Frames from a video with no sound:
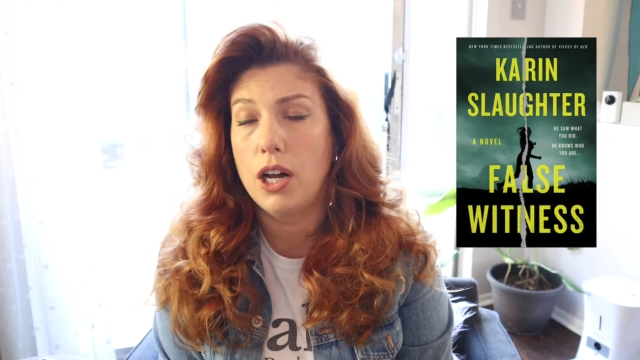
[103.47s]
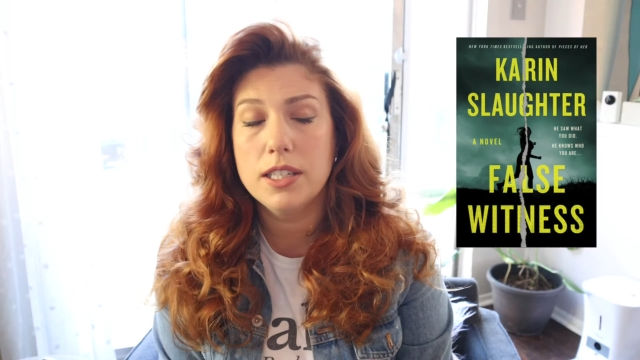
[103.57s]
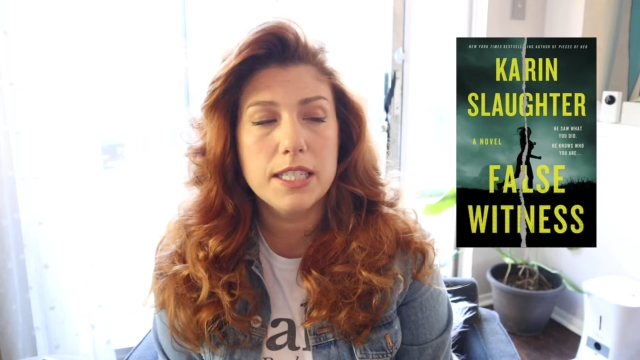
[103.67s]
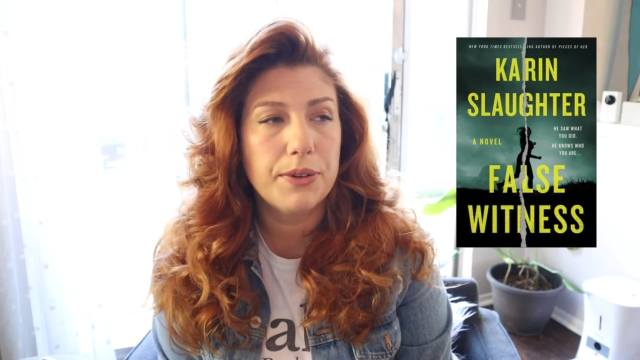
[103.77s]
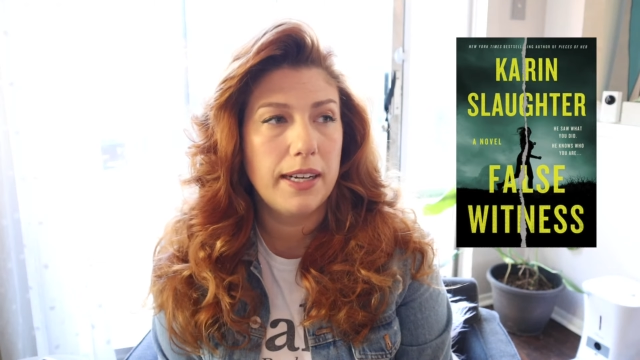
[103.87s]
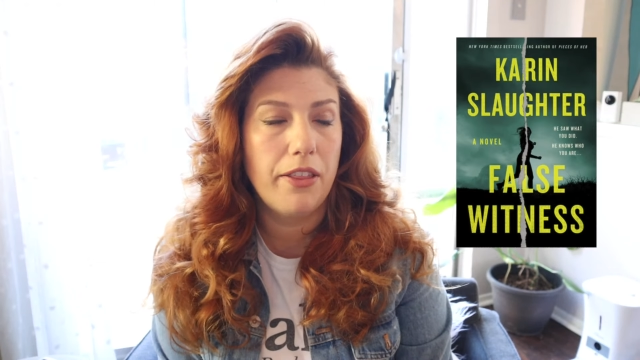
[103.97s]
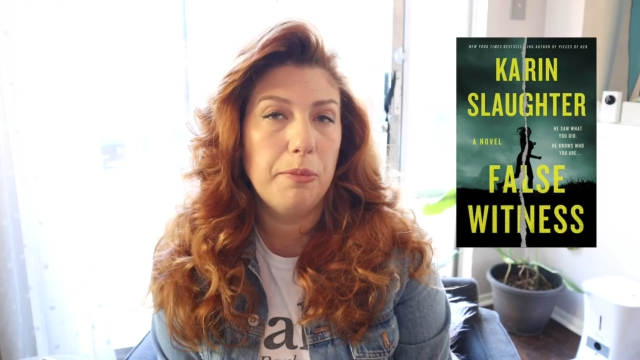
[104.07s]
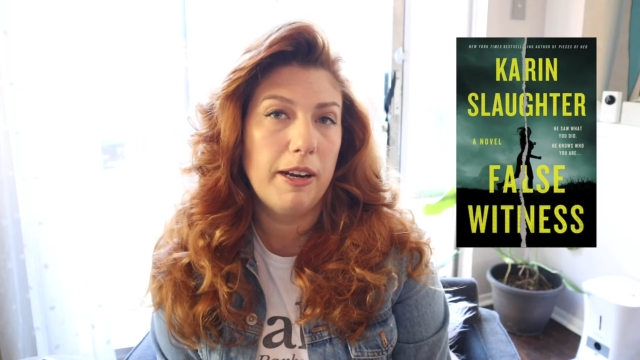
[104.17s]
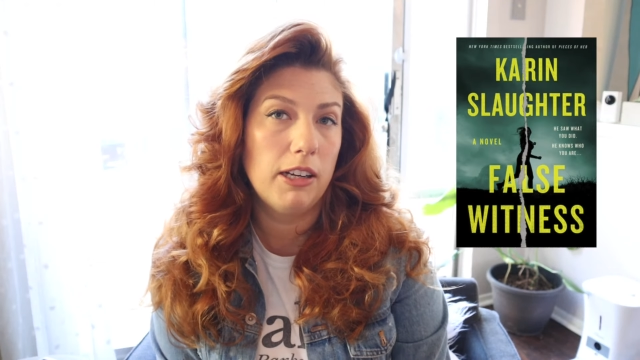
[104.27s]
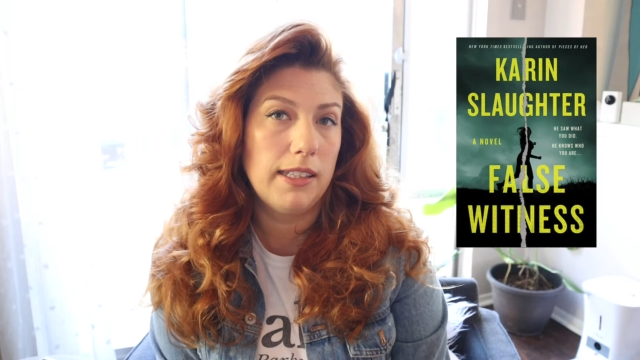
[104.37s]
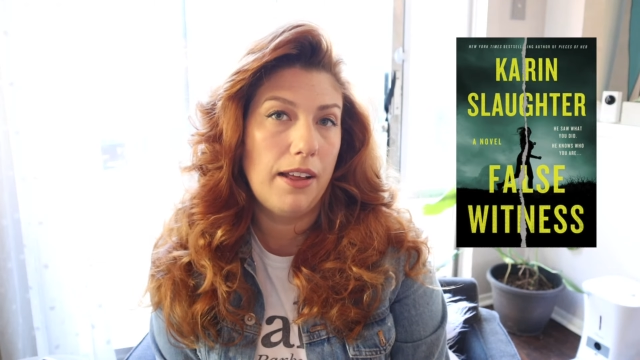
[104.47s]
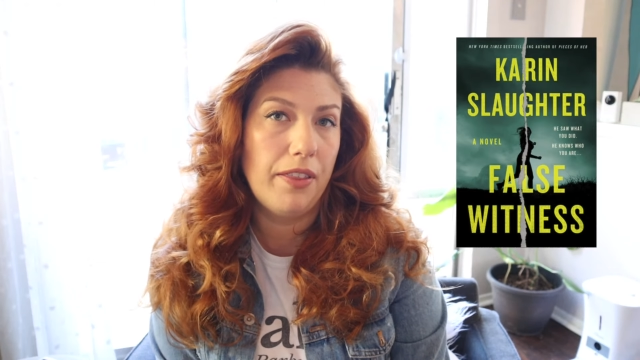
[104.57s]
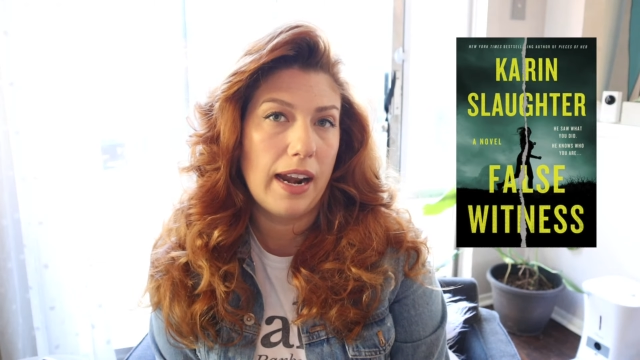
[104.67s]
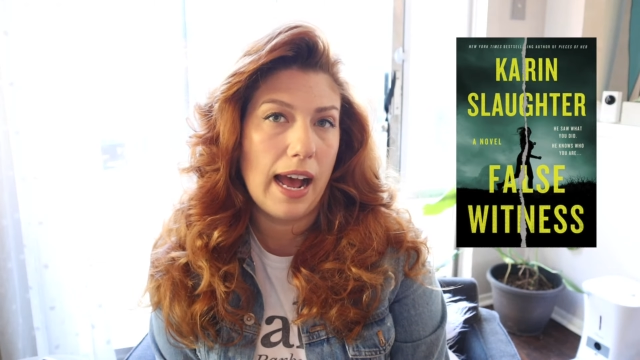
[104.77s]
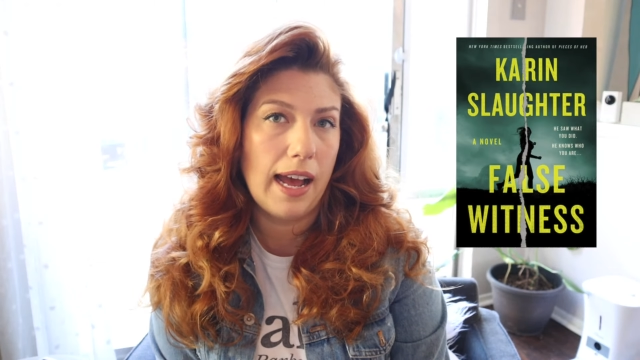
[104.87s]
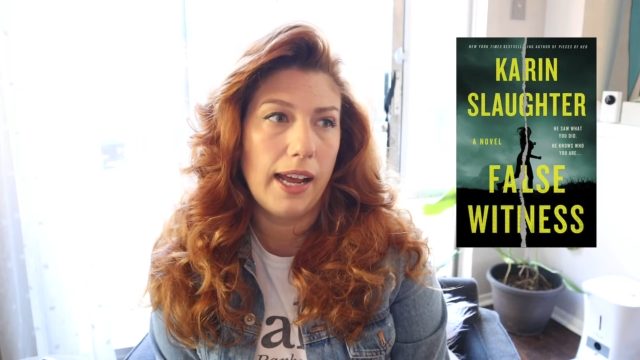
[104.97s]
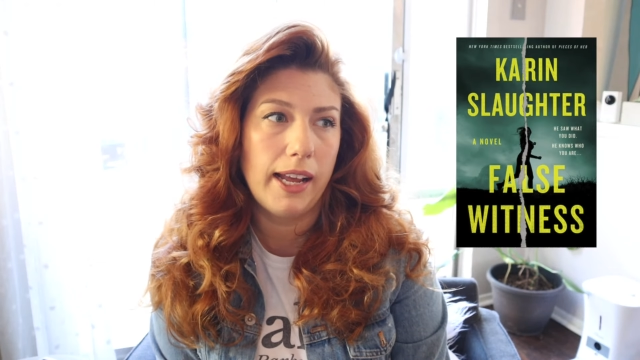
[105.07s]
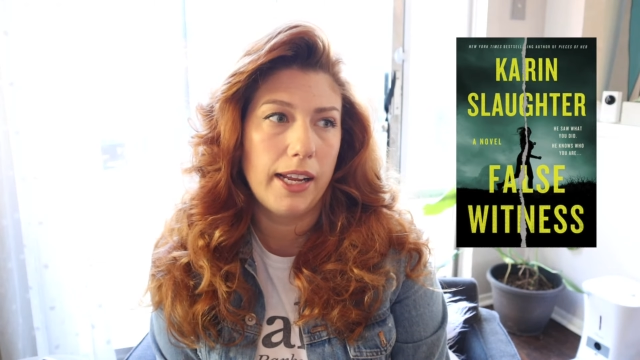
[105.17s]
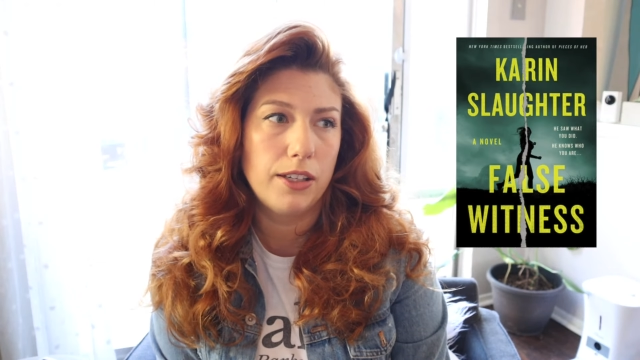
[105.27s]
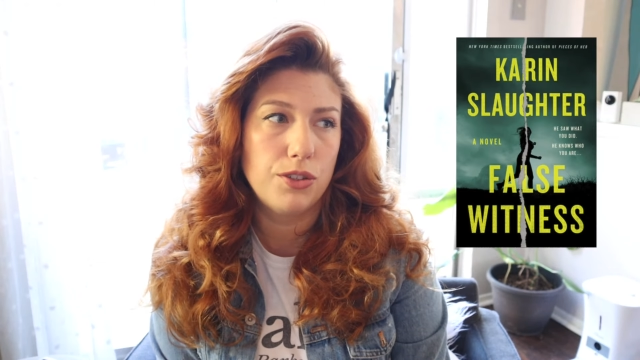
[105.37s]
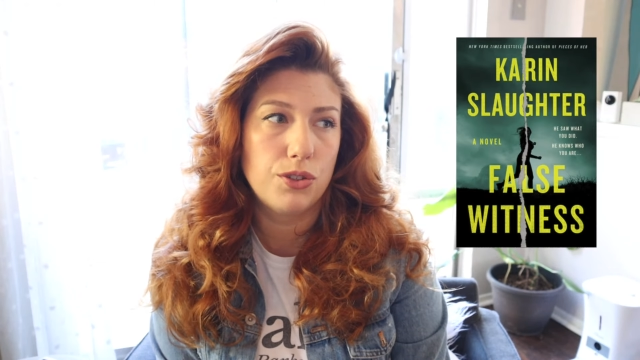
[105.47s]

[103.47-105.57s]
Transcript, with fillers: Also, another parallel that I